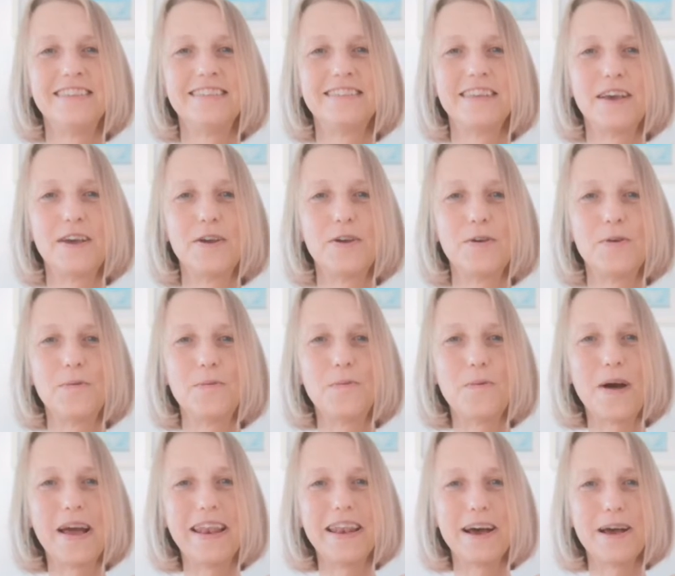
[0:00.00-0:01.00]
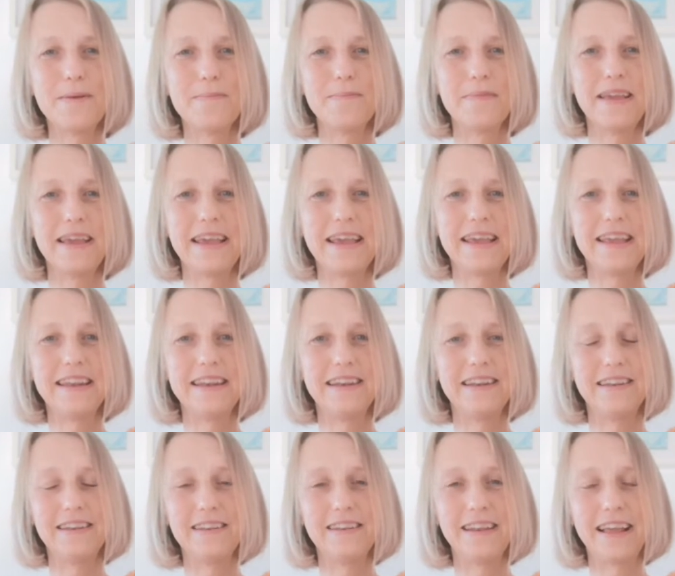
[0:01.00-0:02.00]
So when I'm
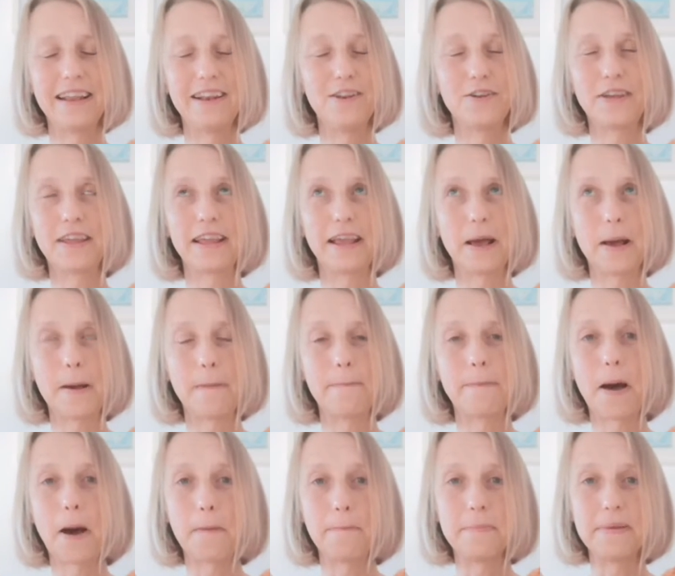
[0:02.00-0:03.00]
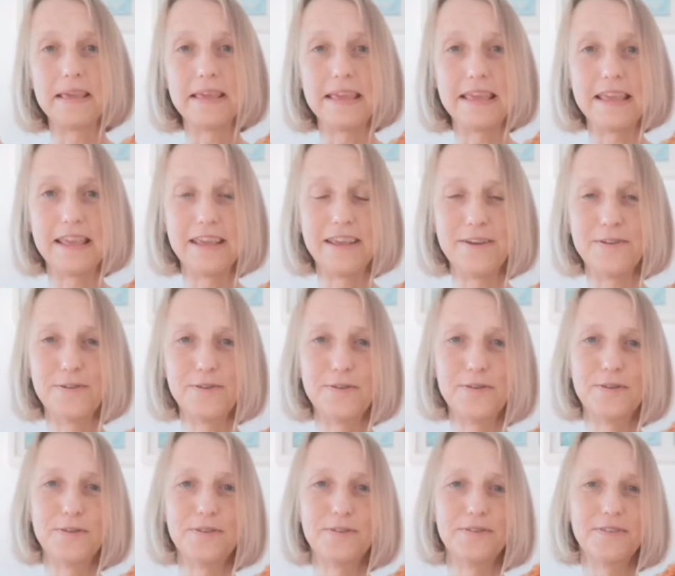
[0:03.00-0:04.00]
in, like looking at a puppy
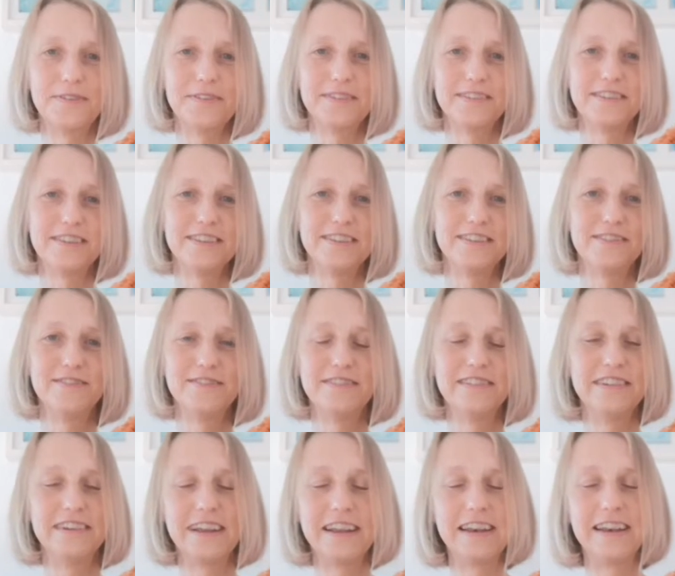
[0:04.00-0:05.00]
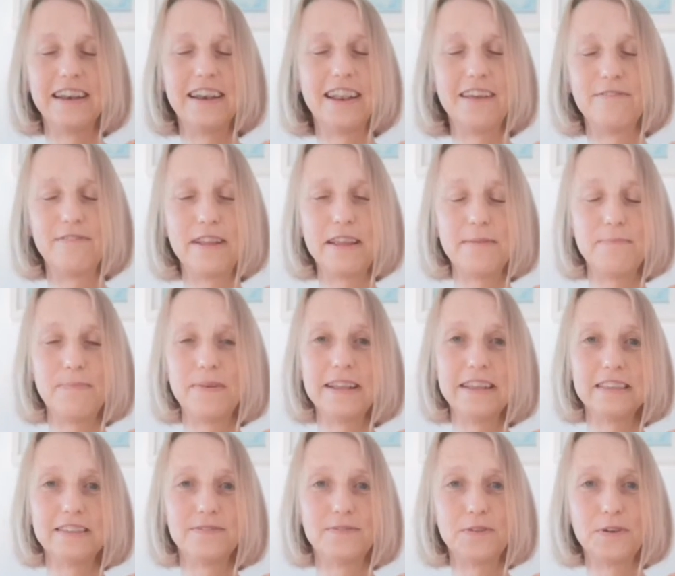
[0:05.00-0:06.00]
or just in lovely,
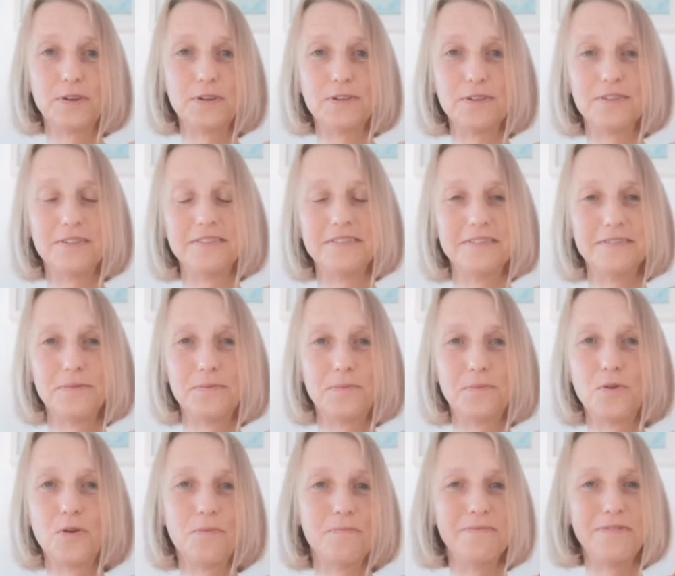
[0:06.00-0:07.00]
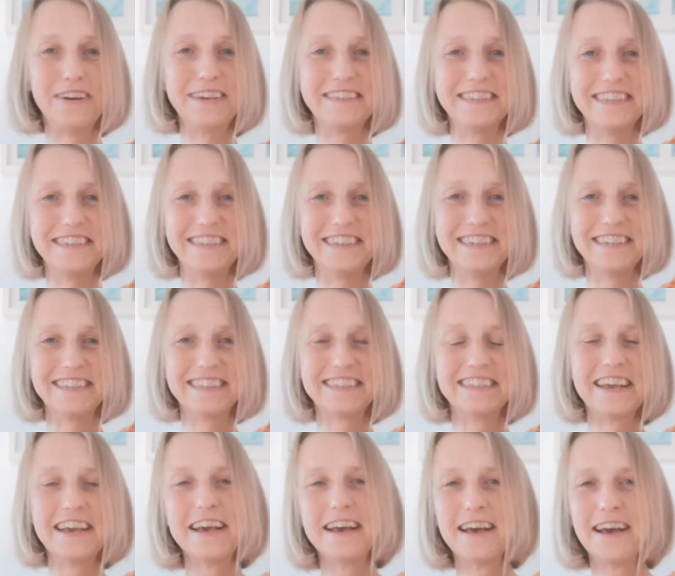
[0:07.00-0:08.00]
blissful, warm fuzziness,
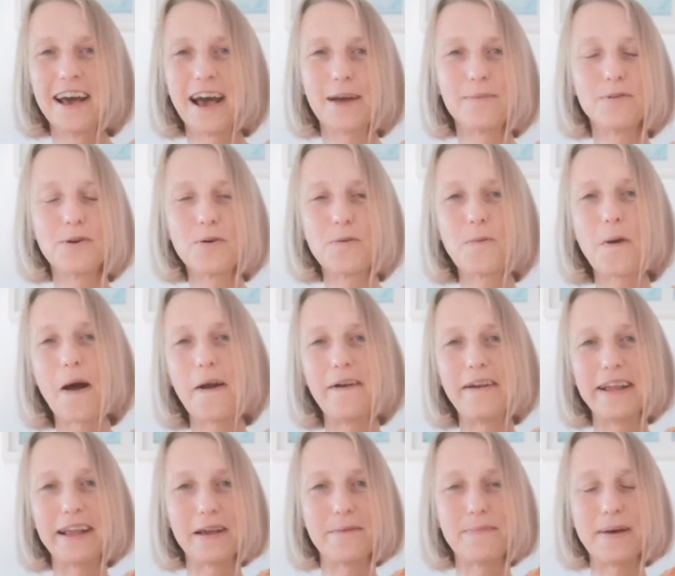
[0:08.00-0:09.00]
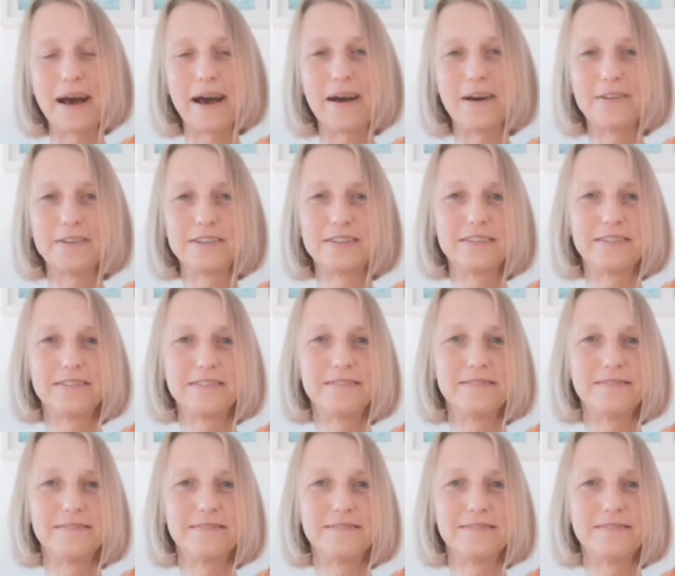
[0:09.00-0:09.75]
I'm not worrying about